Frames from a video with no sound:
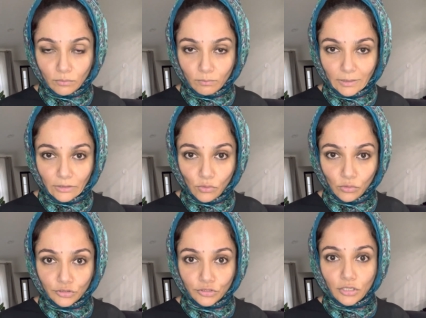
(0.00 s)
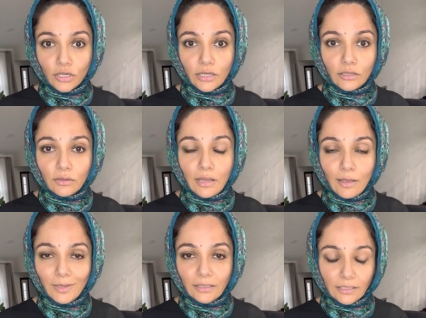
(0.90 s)
lien holders are and how
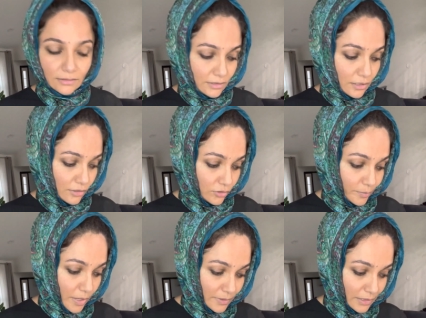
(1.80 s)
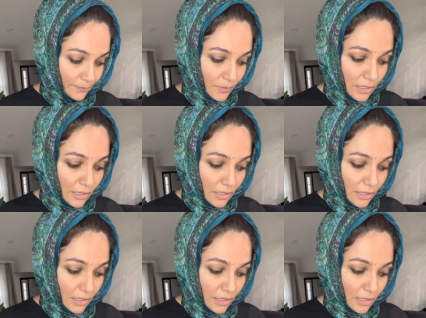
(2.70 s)
many liens are on the property.